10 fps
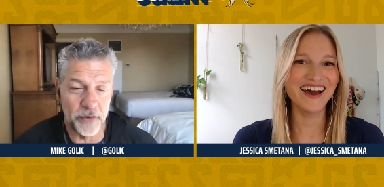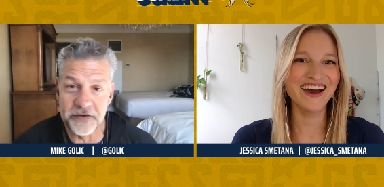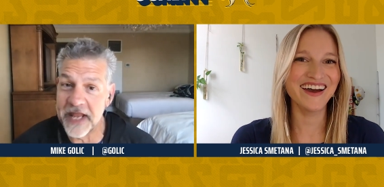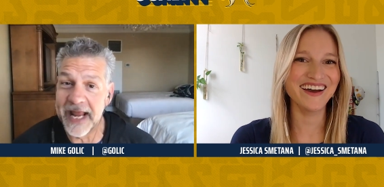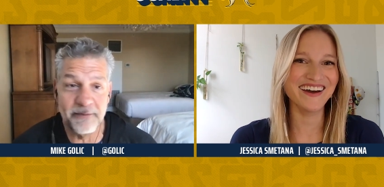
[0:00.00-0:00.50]

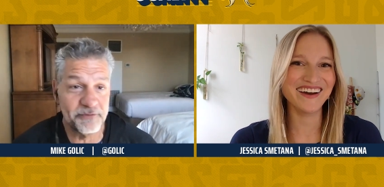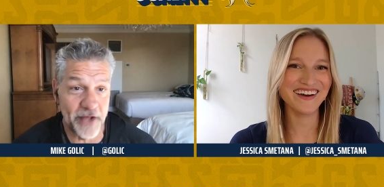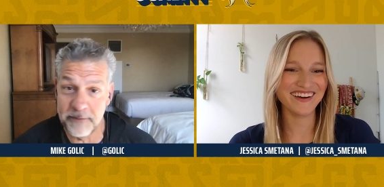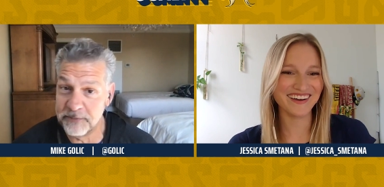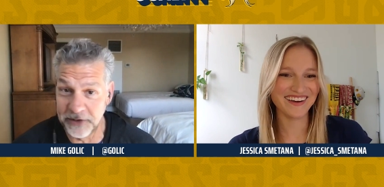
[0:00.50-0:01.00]
Speaker 1: names on
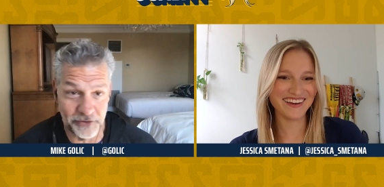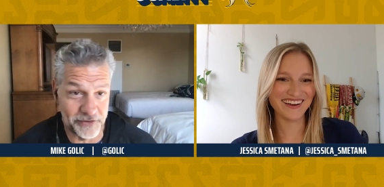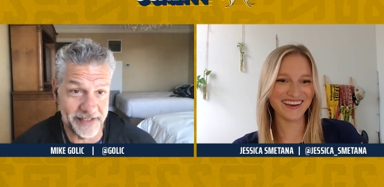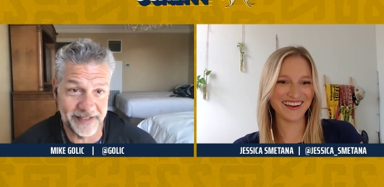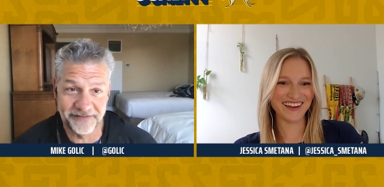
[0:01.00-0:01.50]

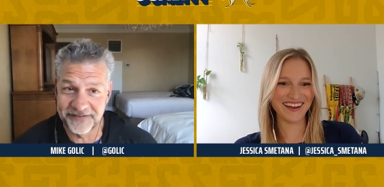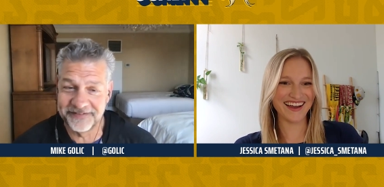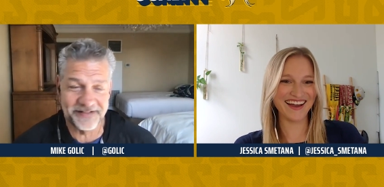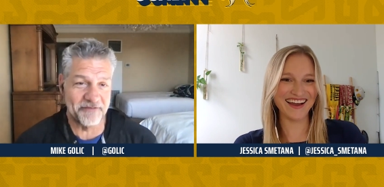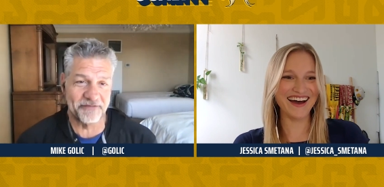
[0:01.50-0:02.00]
buildings and
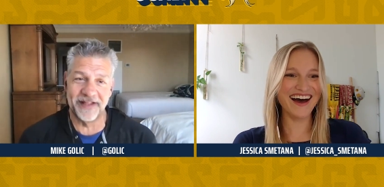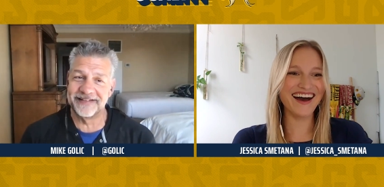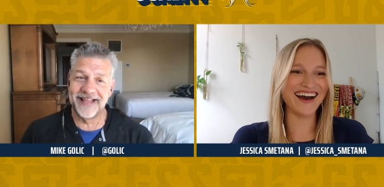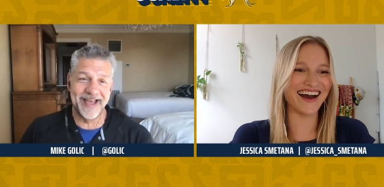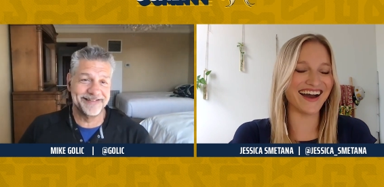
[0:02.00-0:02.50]
stuff like
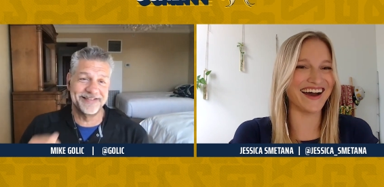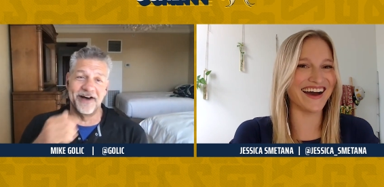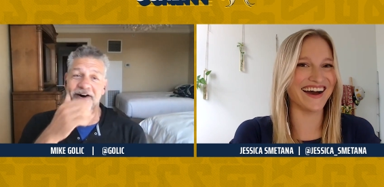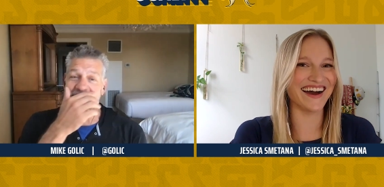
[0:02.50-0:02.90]
that. So